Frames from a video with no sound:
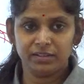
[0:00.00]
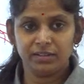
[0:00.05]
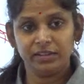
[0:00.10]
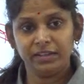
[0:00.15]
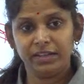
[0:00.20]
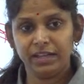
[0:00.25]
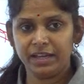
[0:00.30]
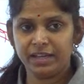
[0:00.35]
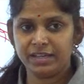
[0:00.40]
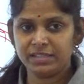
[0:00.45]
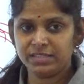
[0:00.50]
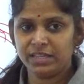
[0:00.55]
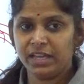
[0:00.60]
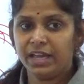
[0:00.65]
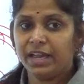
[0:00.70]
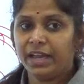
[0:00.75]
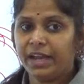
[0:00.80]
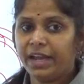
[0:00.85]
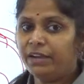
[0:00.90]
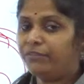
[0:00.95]
Yes,
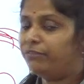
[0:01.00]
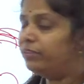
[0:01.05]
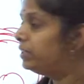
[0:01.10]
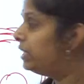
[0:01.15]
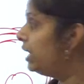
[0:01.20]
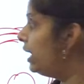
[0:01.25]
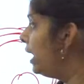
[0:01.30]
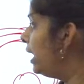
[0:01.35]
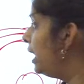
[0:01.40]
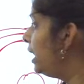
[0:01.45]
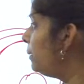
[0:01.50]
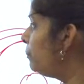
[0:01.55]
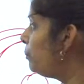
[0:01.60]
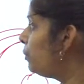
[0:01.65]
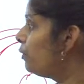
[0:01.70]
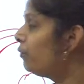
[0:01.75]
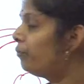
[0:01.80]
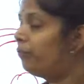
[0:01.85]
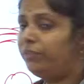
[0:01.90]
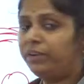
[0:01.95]
and with the help
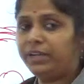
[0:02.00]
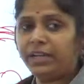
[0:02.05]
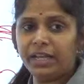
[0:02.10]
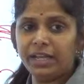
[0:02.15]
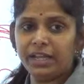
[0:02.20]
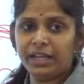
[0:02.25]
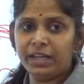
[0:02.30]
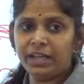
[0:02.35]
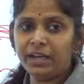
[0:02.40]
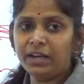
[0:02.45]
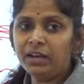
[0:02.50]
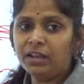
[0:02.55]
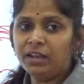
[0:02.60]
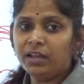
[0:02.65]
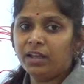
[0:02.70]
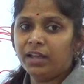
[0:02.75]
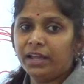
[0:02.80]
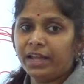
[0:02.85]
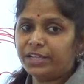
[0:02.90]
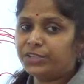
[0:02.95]
of tail,
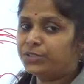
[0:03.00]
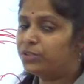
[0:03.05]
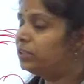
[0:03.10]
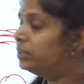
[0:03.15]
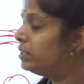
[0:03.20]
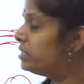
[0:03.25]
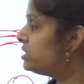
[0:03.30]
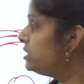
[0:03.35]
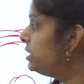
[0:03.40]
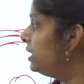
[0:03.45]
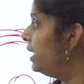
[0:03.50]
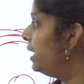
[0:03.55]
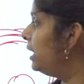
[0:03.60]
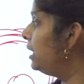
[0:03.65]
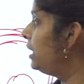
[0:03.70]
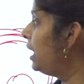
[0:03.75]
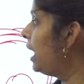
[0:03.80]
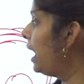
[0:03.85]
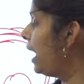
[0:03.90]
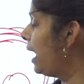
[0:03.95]
actually this
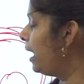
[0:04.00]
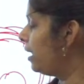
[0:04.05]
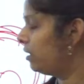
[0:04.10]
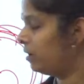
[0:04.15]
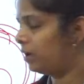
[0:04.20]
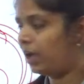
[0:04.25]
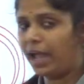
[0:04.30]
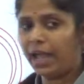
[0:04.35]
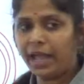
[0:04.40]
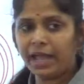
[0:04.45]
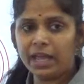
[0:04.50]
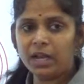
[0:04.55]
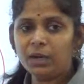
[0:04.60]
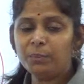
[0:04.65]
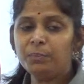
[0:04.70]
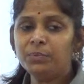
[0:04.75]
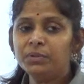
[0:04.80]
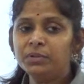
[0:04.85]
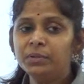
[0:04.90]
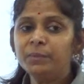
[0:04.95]
tail
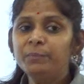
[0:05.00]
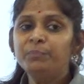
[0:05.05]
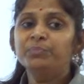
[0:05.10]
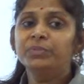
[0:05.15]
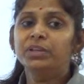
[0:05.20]
help